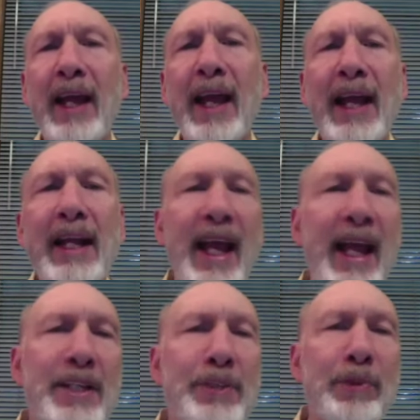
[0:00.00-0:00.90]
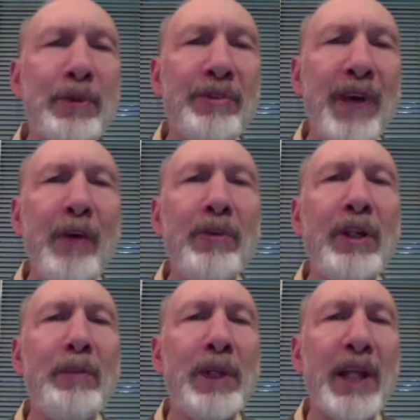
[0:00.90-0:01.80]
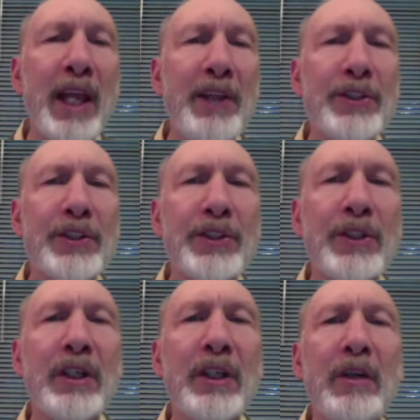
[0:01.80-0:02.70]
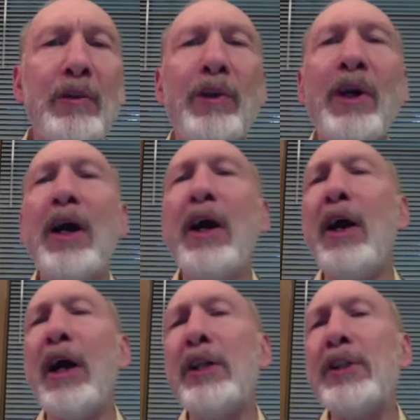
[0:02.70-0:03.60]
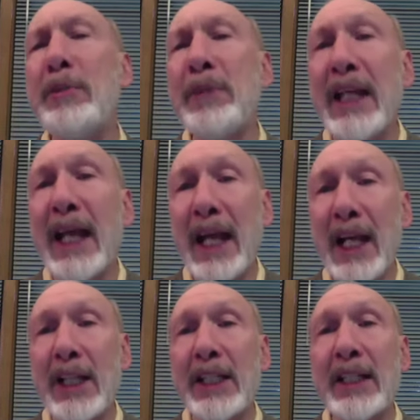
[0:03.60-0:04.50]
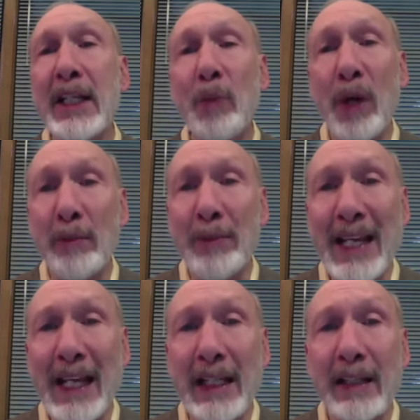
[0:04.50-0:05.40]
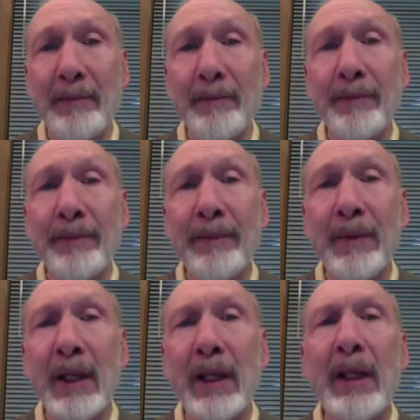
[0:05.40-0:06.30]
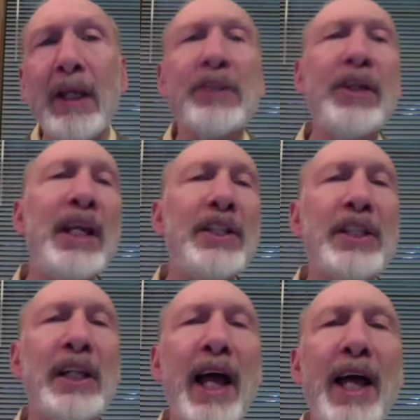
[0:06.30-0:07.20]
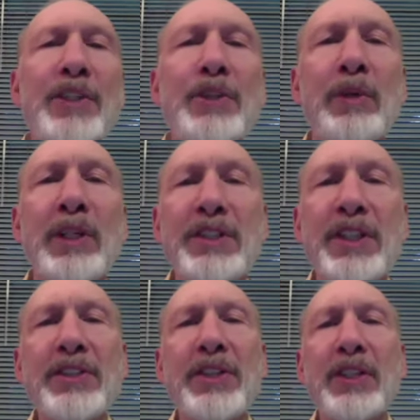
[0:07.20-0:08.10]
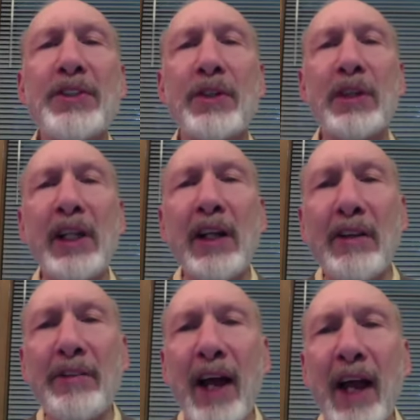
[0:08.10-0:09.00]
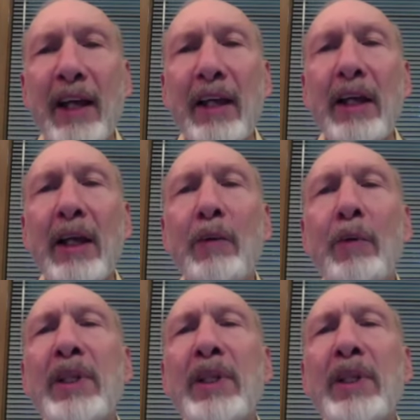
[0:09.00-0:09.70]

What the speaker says: and has profound implications for our ultimate health and well-being. Today's class will assist us to clarify what